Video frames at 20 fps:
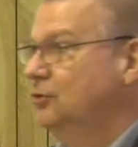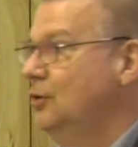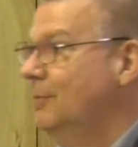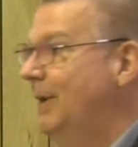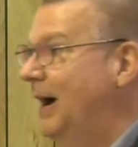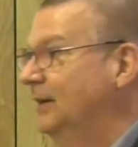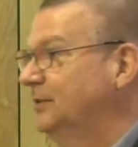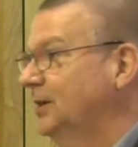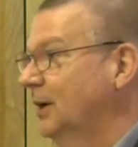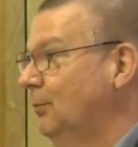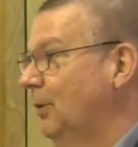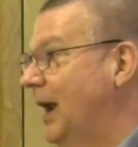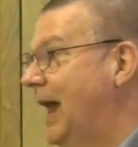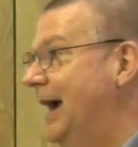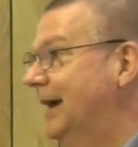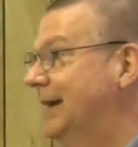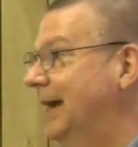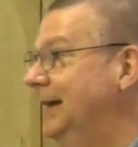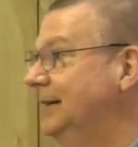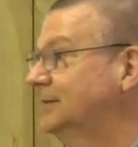You might say, Well, I
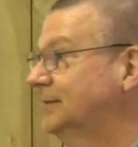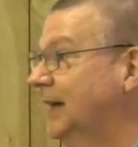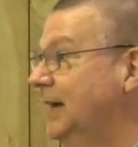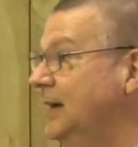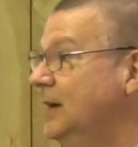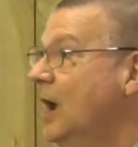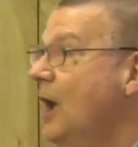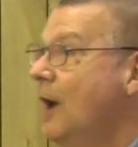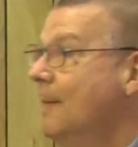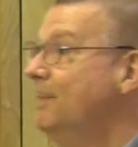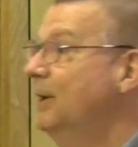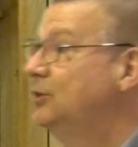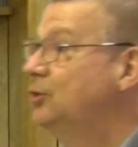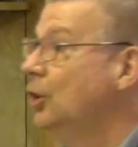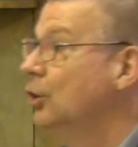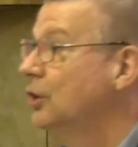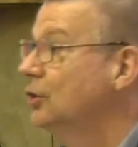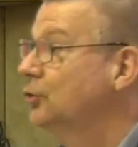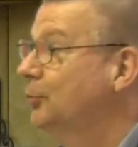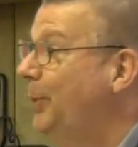can't sing, but
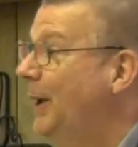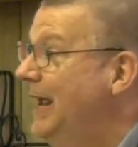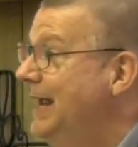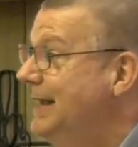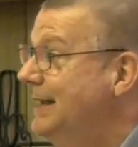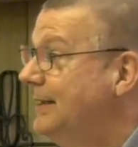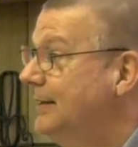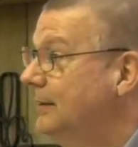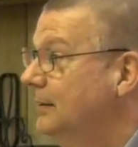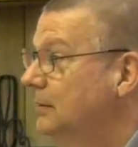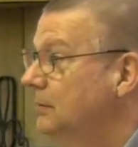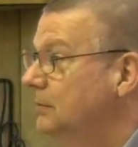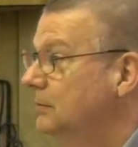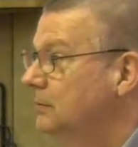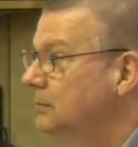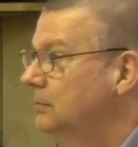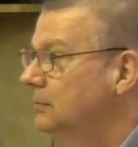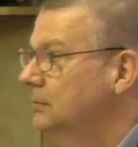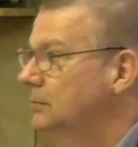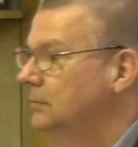you can speak.
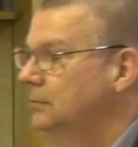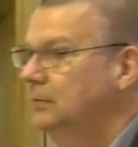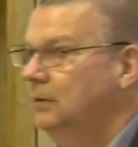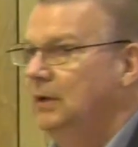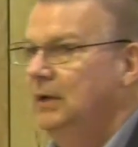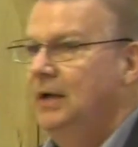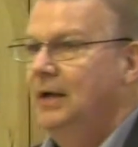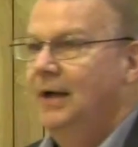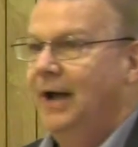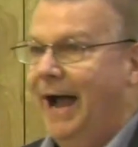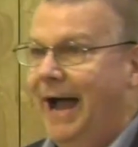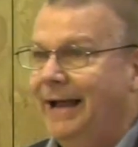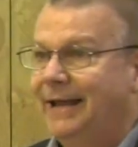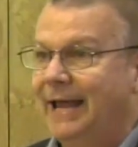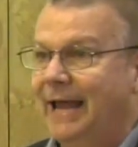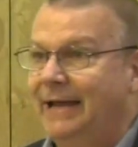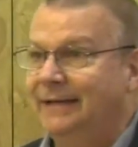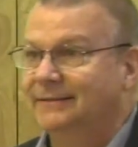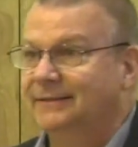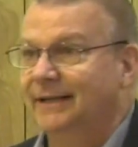I
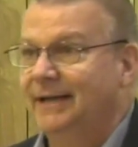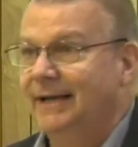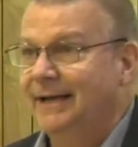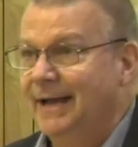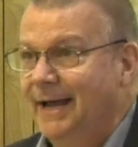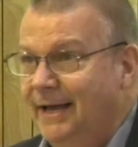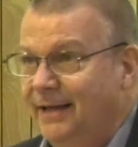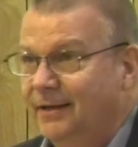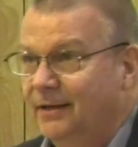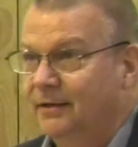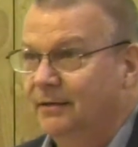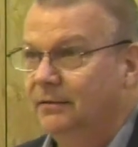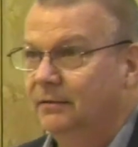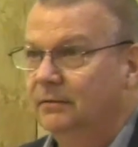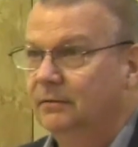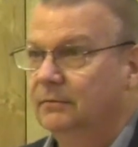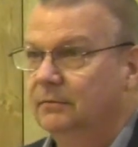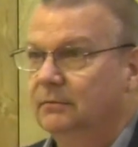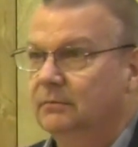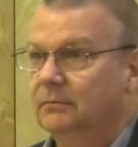can't sing either
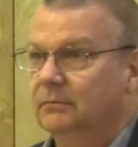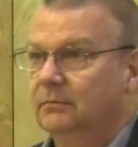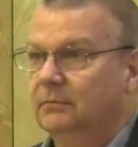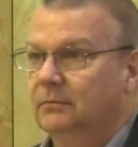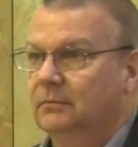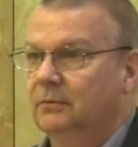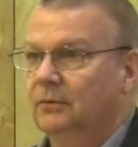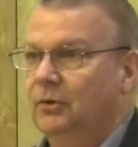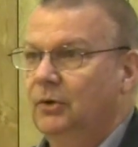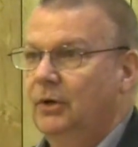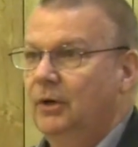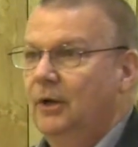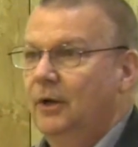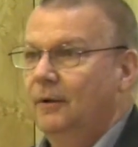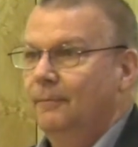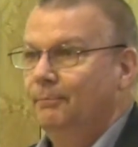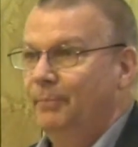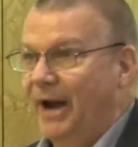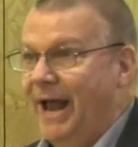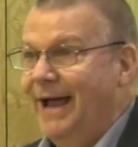
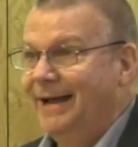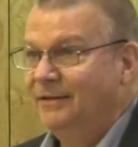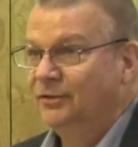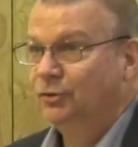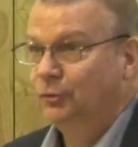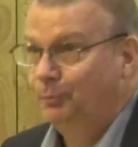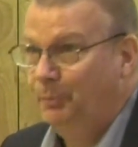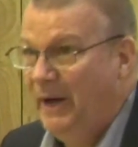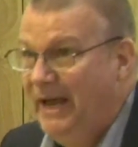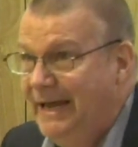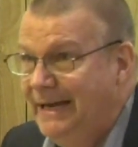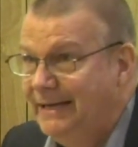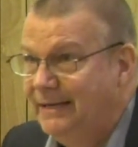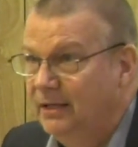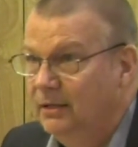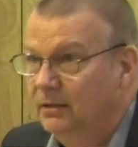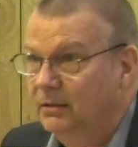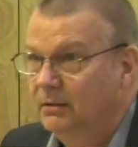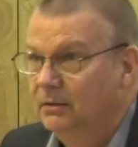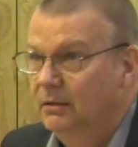but I can speak
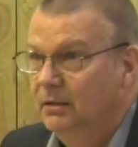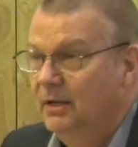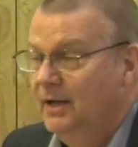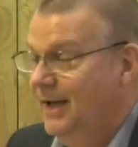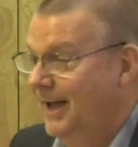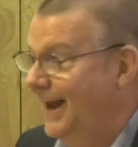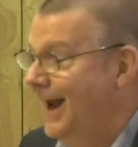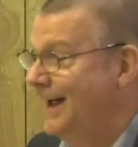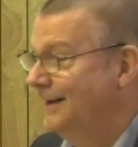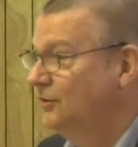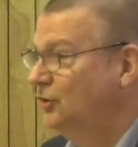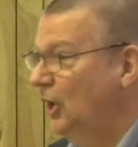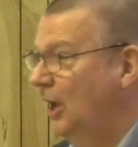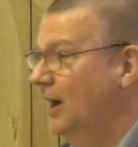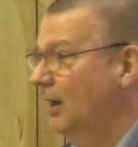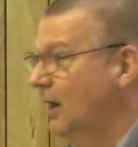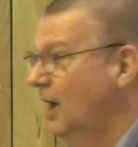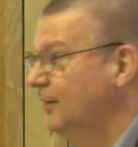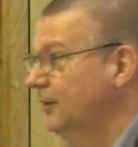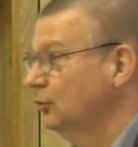and I can
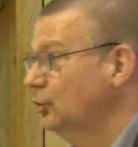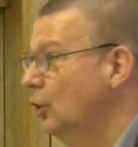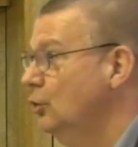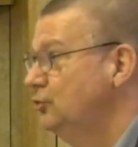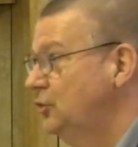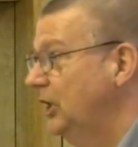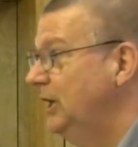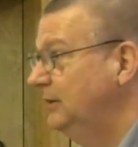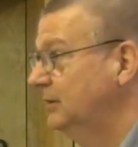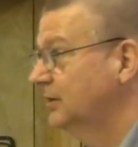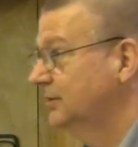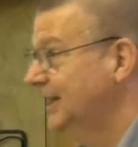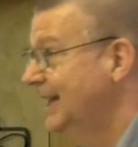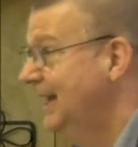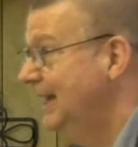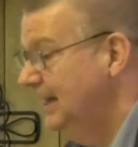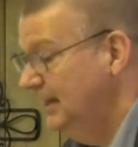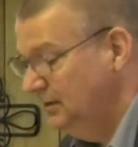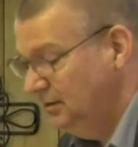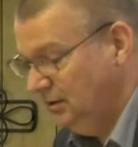tell others who Jesus
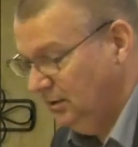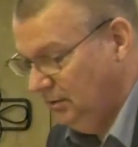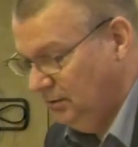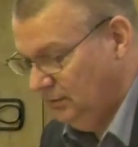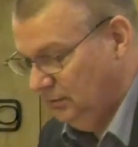is.